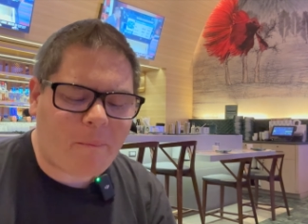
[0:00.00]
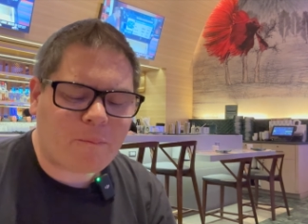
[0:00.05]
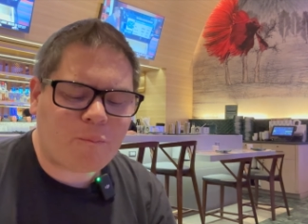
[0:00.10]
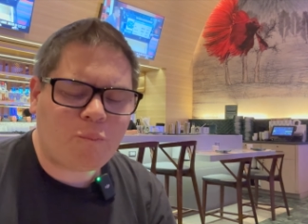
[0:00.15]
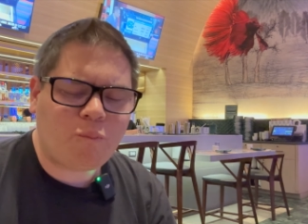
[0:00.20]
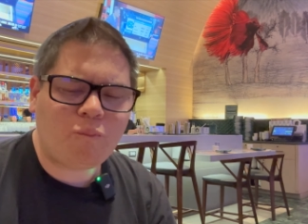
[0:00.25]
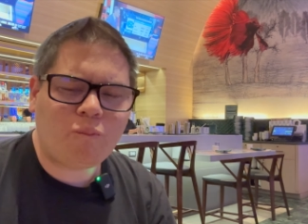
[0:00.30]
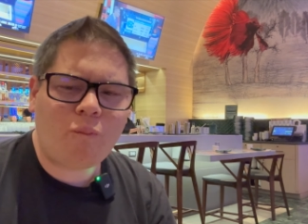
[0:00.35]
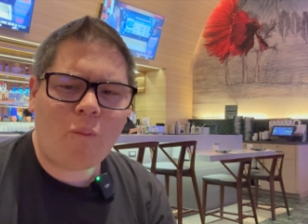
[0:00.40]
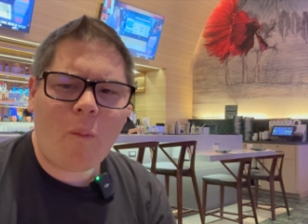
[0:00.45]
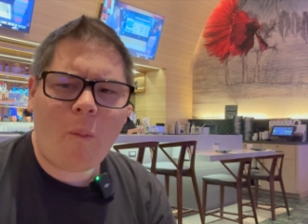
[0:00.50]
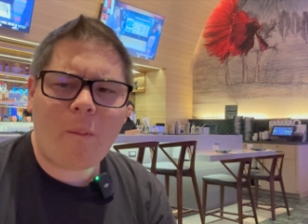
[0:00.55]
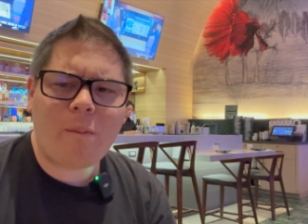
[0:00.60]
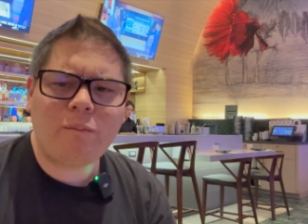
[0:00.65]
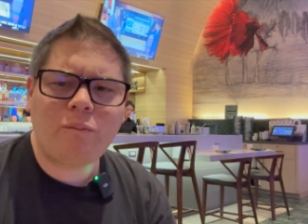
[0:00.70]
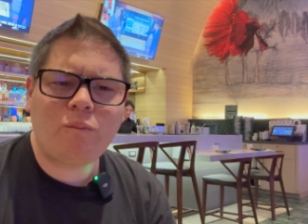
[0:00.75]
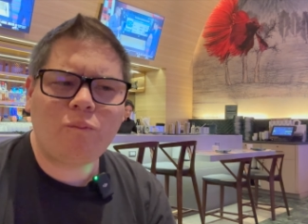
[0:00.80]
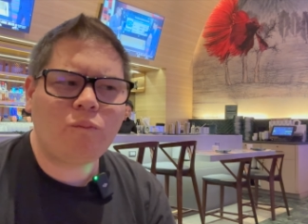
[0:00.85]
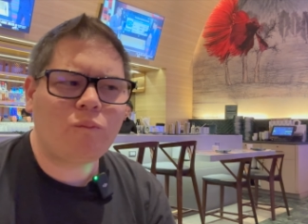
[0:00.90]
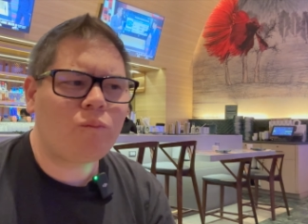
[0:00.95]

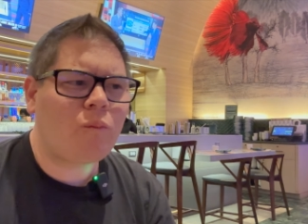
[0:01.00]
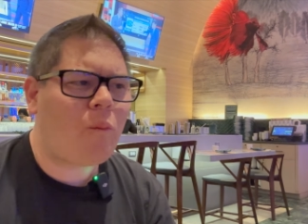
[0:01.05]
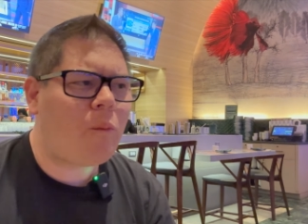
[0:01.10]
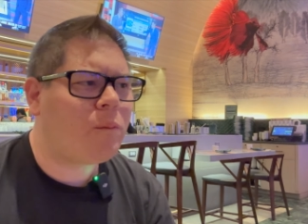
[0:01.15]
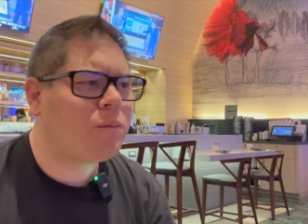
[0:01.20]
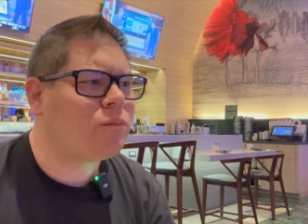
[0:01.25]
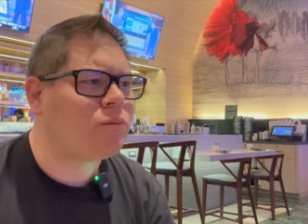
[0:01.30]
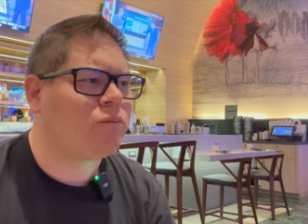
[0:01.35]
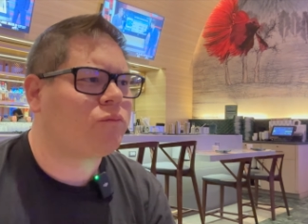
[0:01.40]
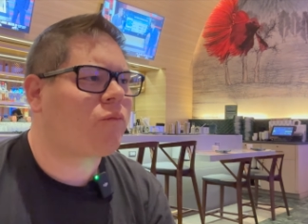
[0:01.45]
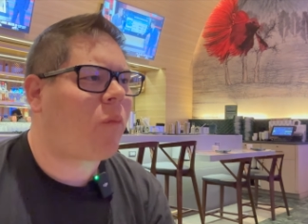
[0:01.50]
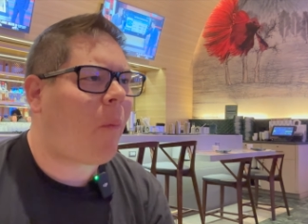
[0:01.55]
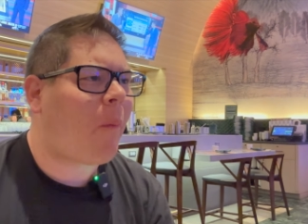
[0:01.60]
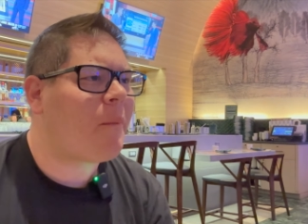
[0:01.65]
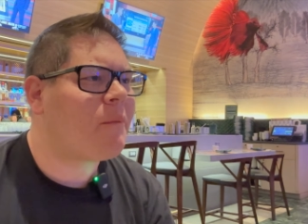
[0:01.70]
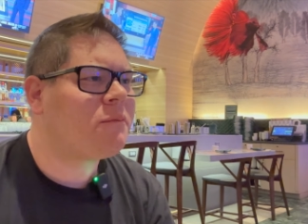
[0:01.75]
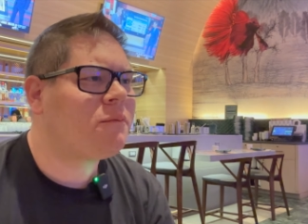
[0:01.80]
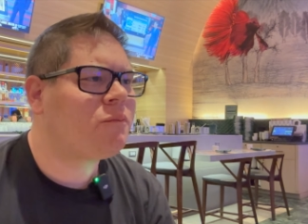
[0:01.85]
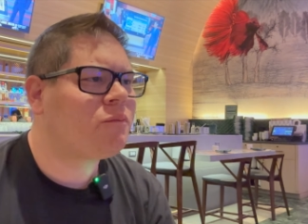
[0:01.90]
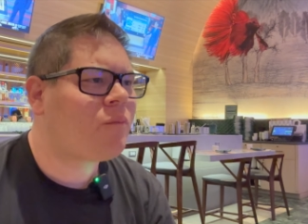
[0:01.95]
Mmm.
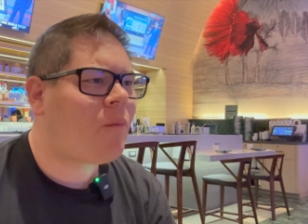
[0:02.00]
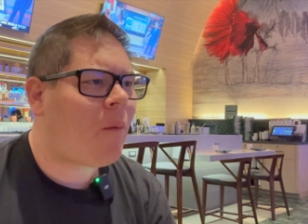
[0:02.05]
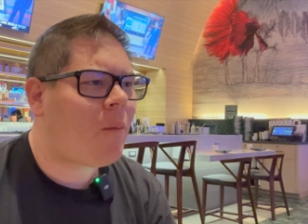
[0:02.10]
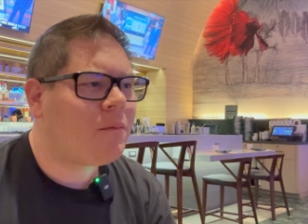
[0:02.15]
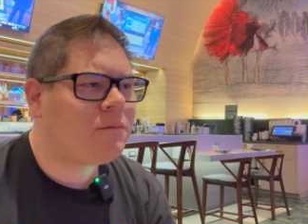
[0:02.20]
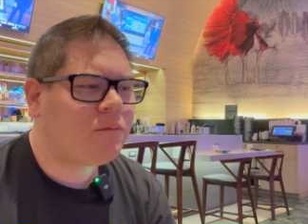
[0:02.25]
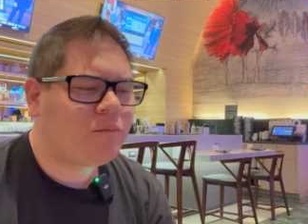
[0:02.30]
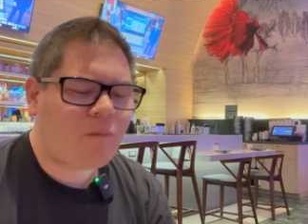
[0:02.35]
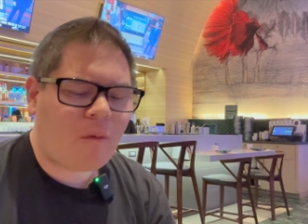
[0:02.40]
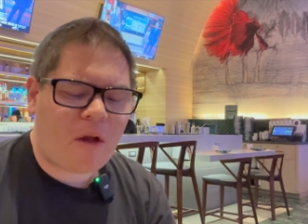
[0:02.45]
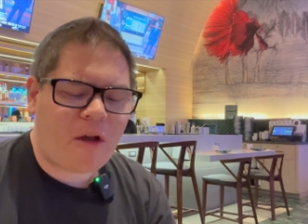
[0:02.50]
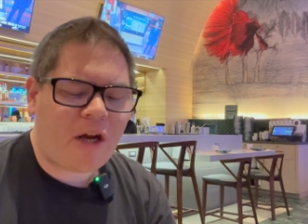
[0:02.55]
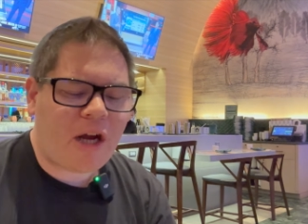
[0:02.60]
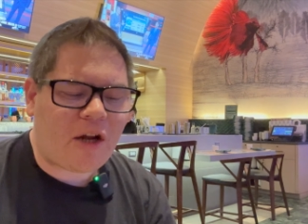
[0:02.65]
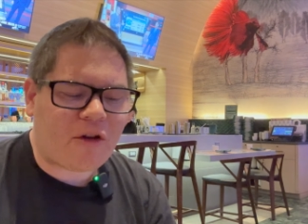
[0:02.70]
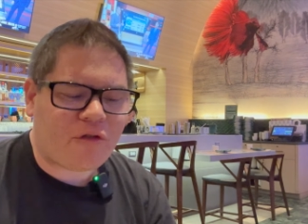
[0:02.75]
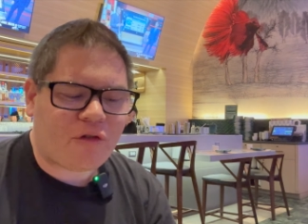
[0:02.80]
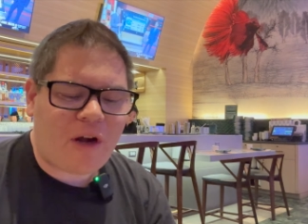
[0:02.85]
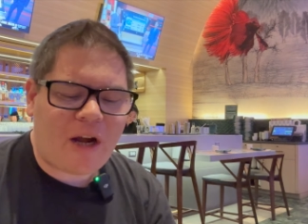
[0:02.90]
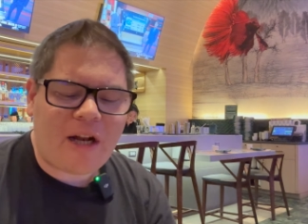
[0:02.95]
You
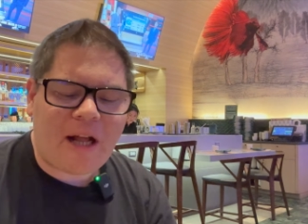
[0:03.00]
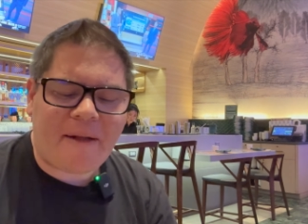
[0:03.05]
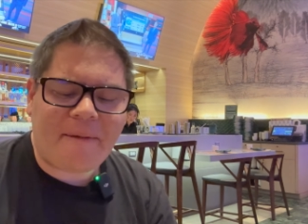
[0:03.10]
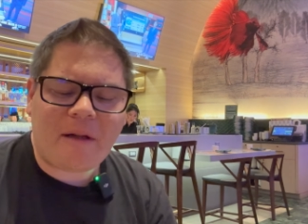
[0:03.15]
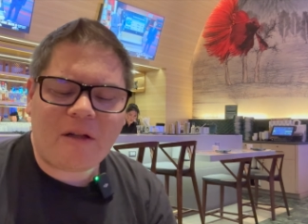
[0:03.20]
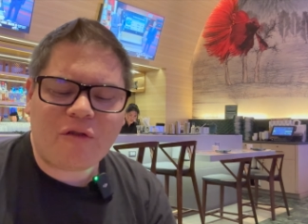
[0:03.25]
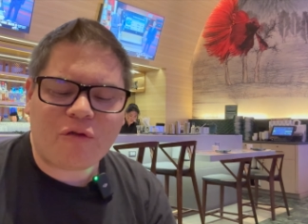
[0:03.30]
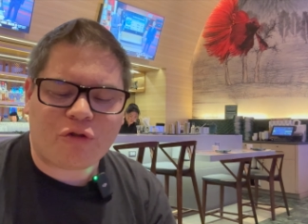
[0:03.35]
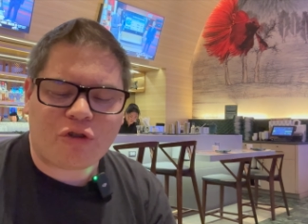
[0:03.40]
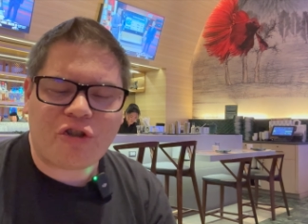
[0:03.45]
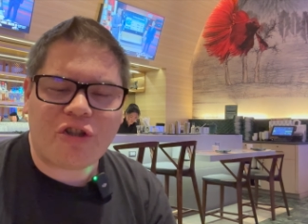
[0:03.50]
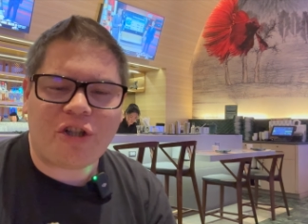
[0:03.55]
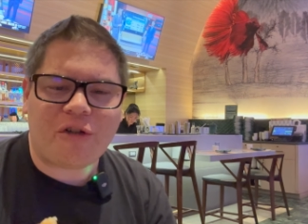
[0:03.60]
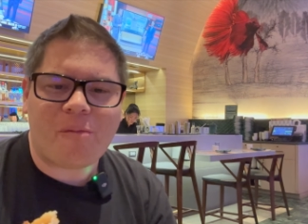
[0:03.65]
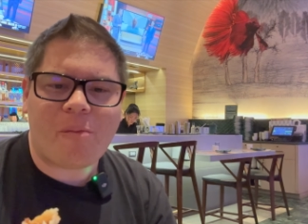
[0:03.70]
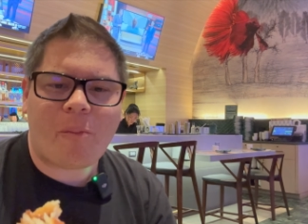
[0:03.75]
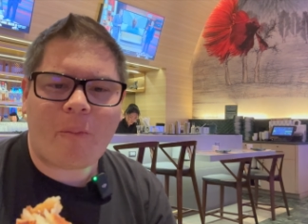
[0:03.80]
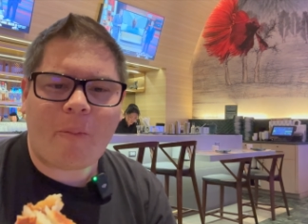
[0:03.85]
gotta try that, that's good.